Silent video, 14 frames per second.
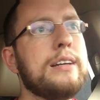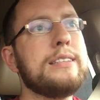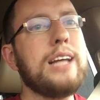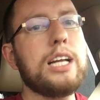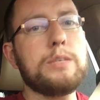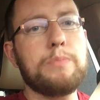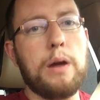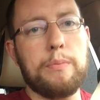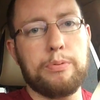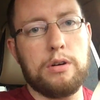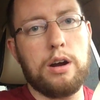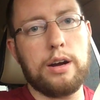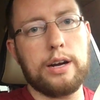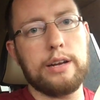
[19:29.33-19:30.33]
That's my
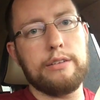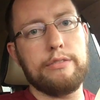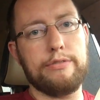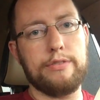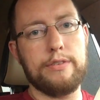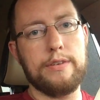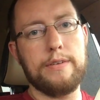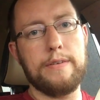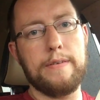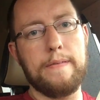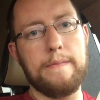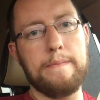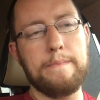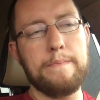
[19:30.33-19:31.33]
prerogative.
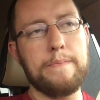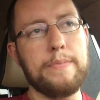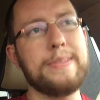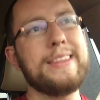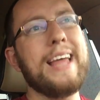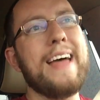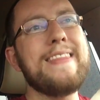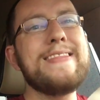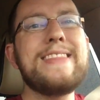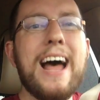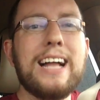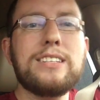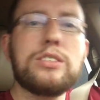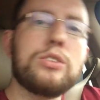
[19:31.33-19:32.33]
And
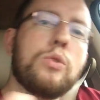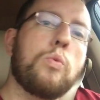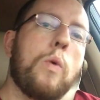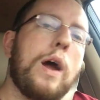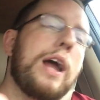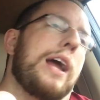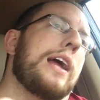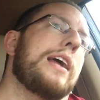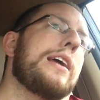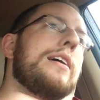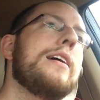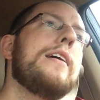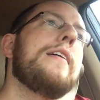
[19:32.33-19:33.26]
that's the way